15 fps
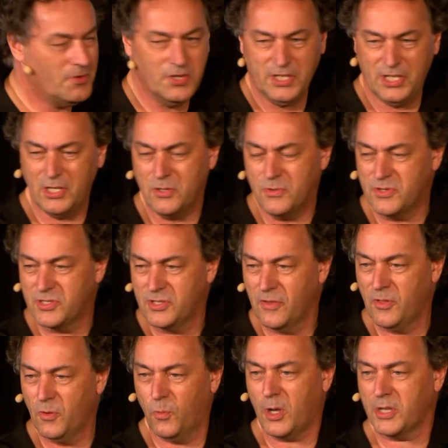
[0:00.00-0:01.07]
to use
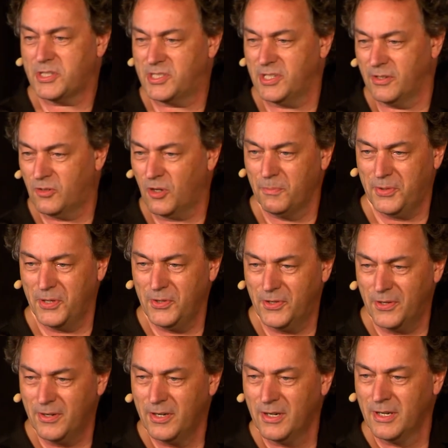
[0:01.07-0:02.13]
the Watson
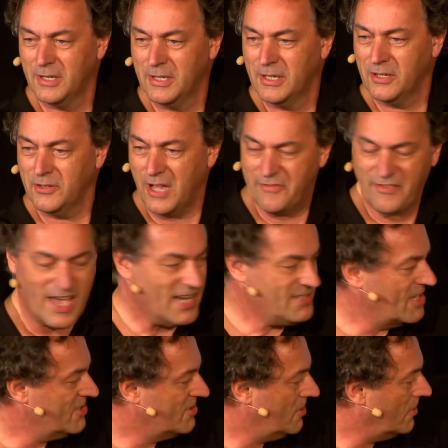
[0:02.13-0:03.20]
computer to have
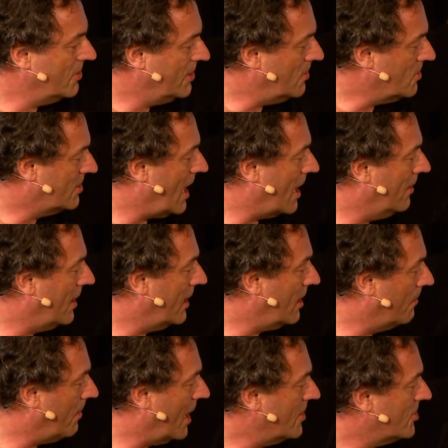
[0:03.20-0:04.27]
access to a huge
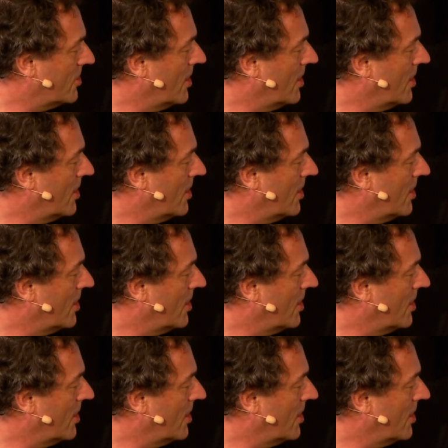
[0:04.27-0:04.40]
database.